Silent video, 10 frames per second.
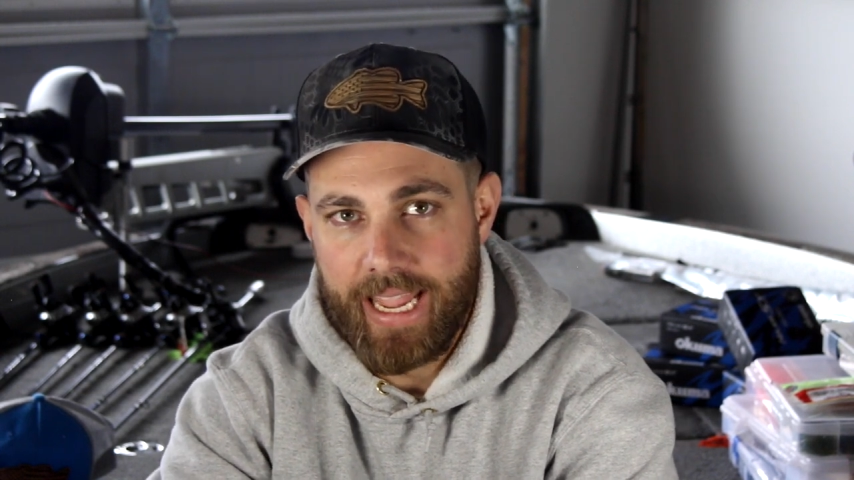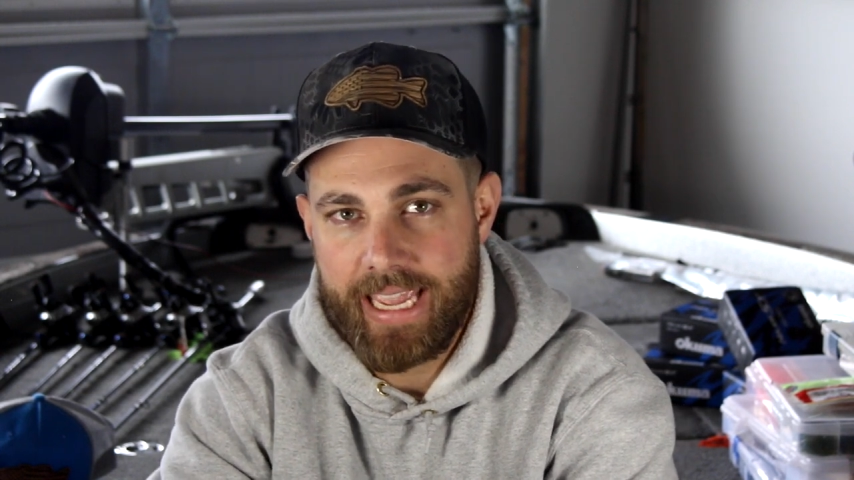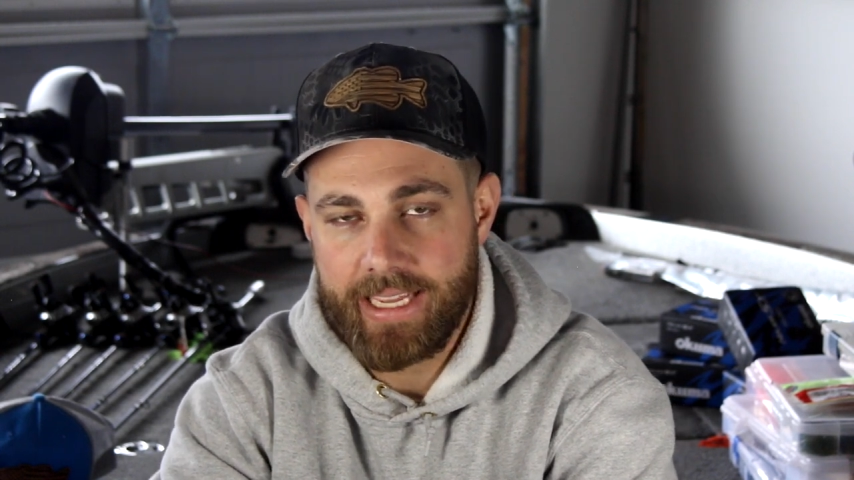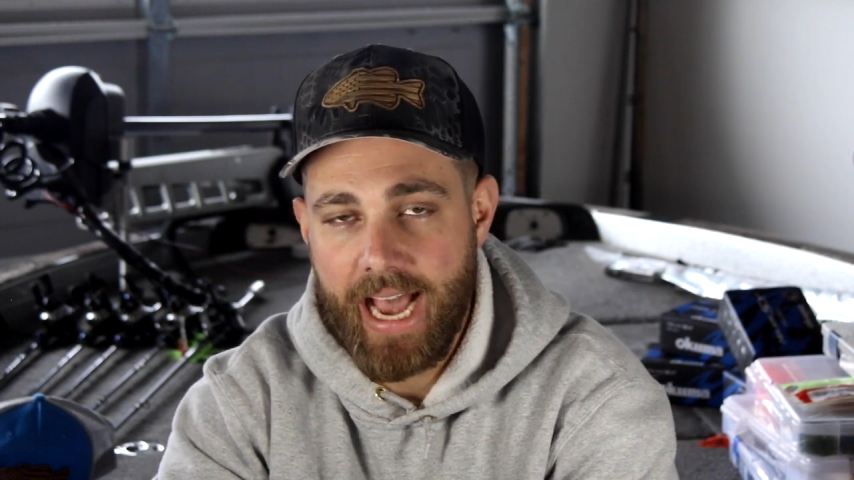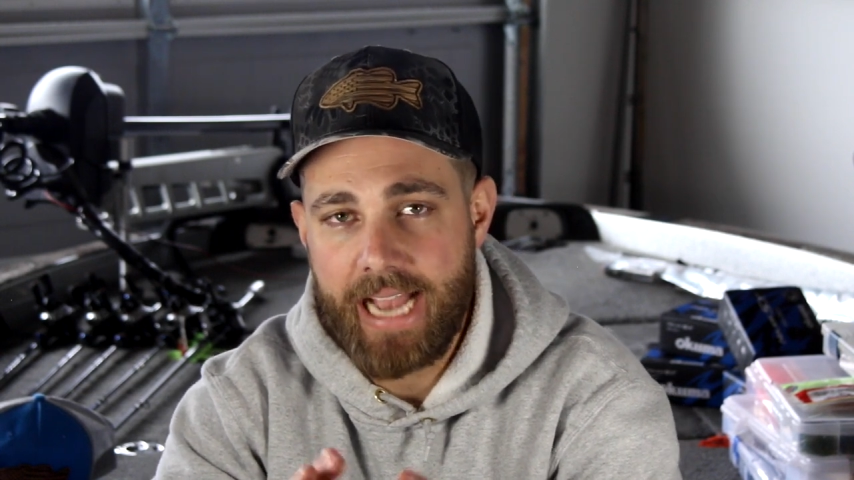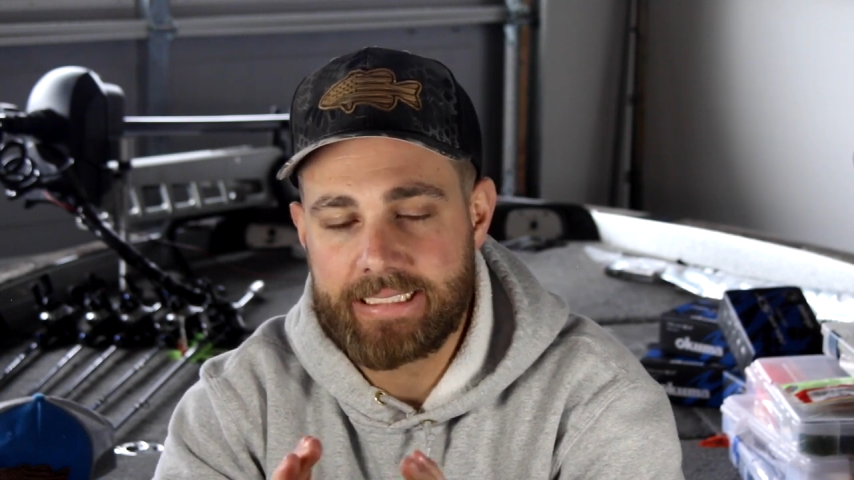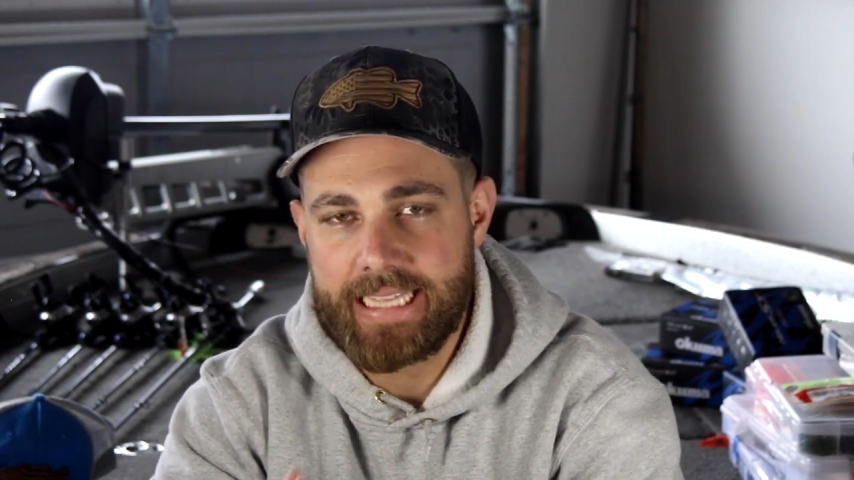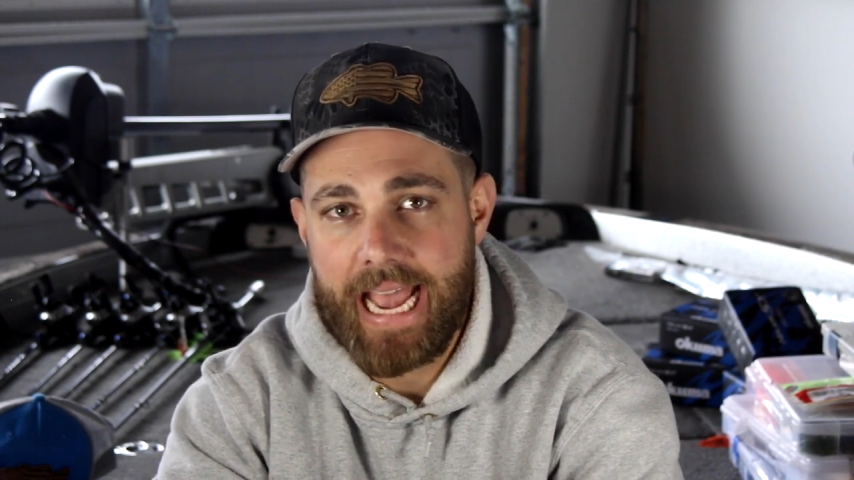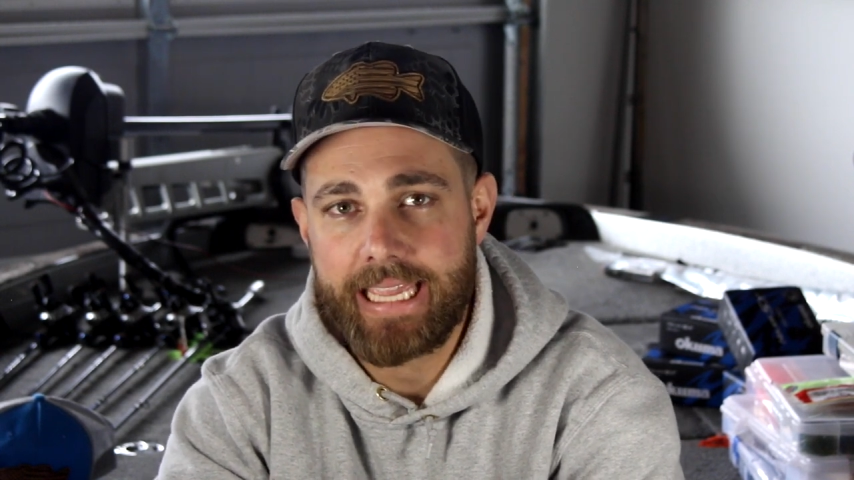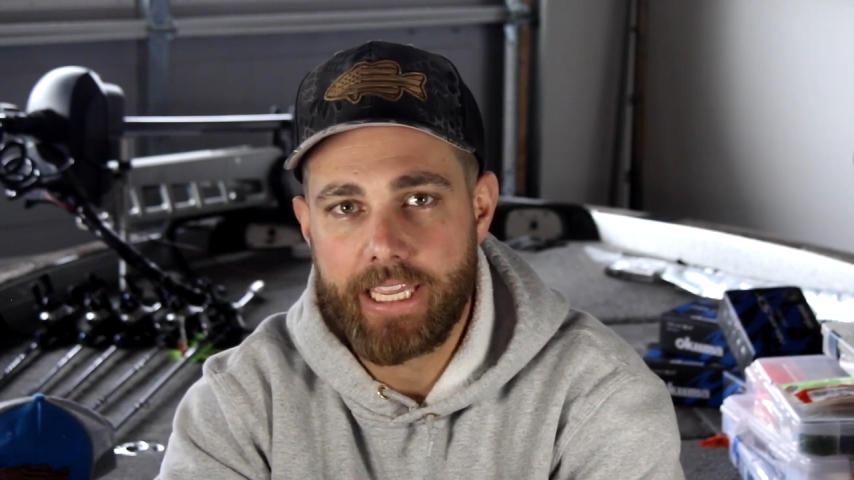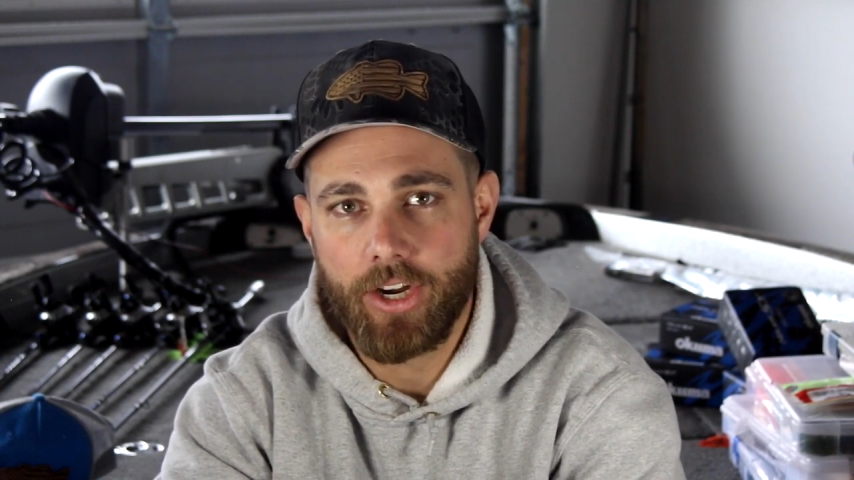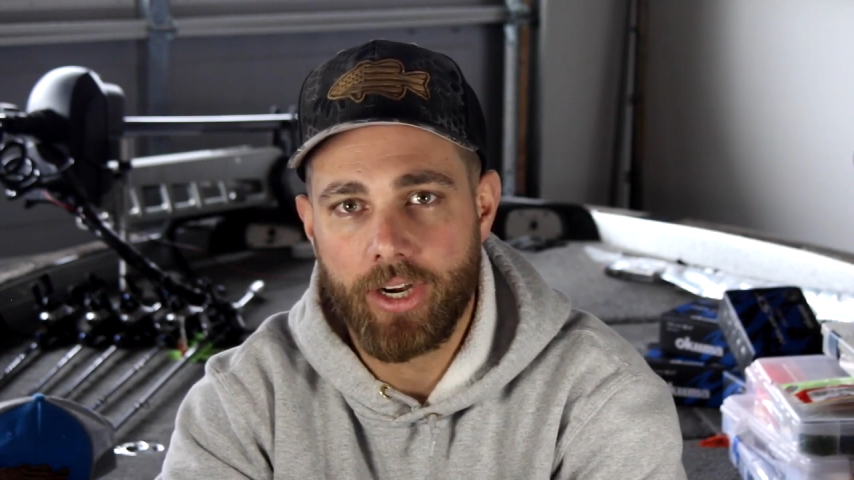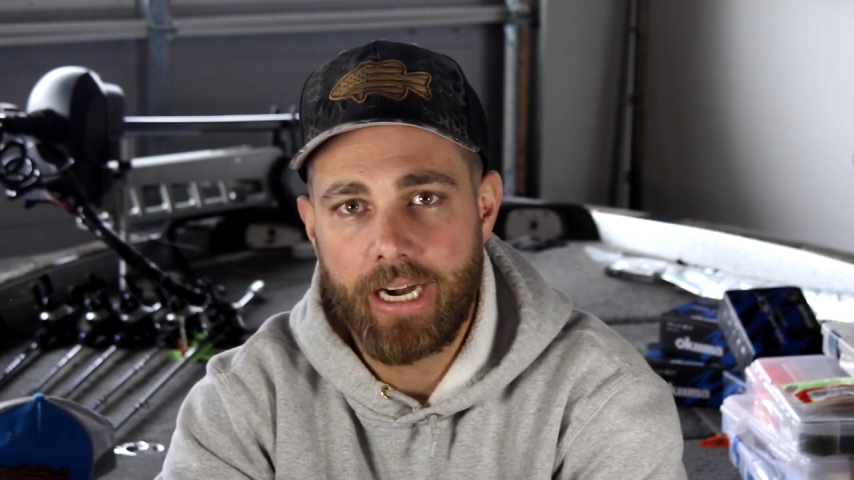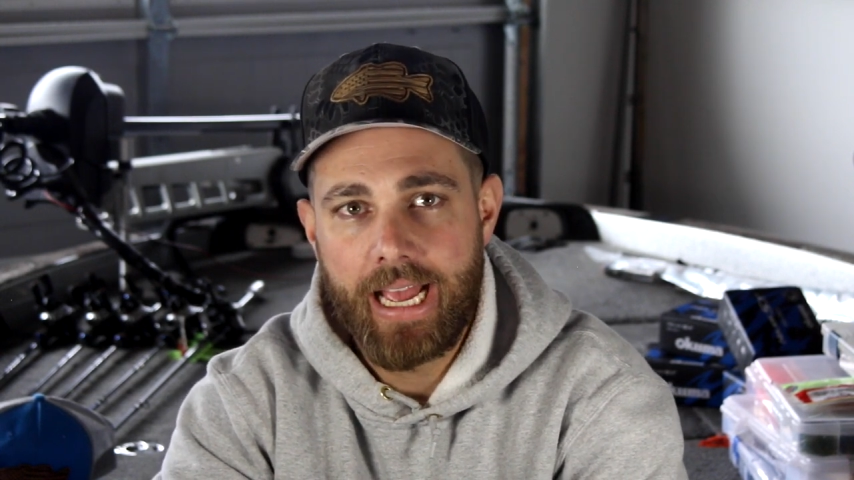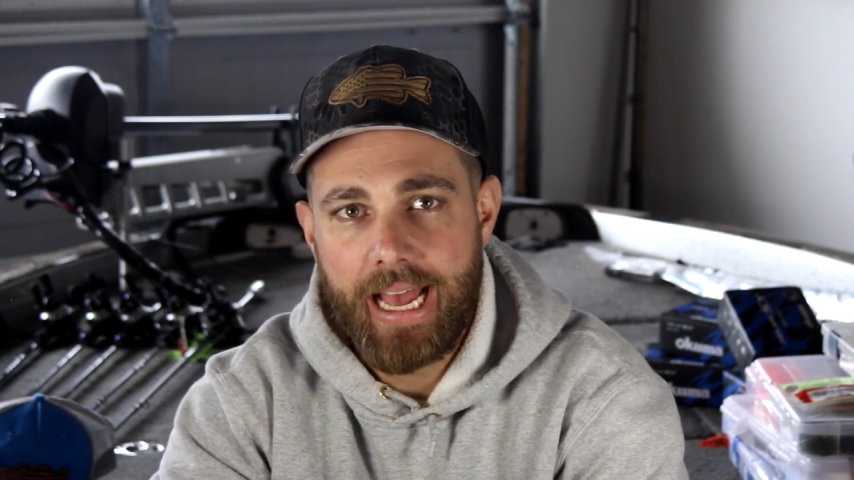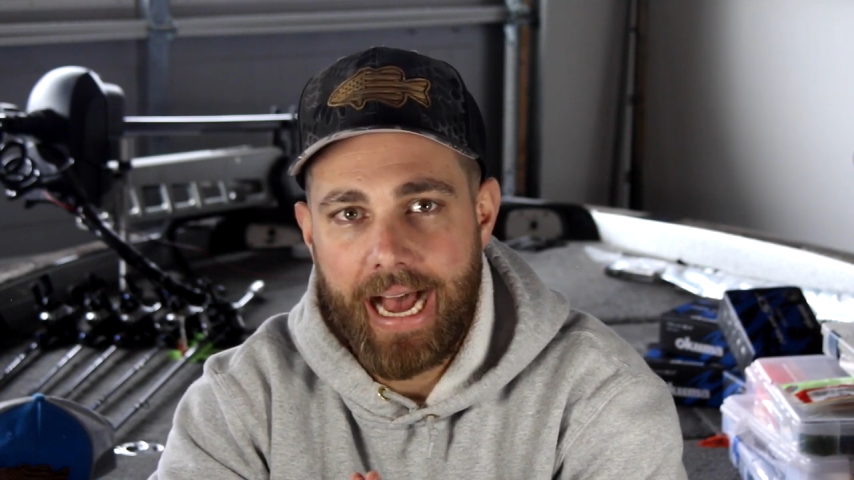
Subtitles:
And guys, that year,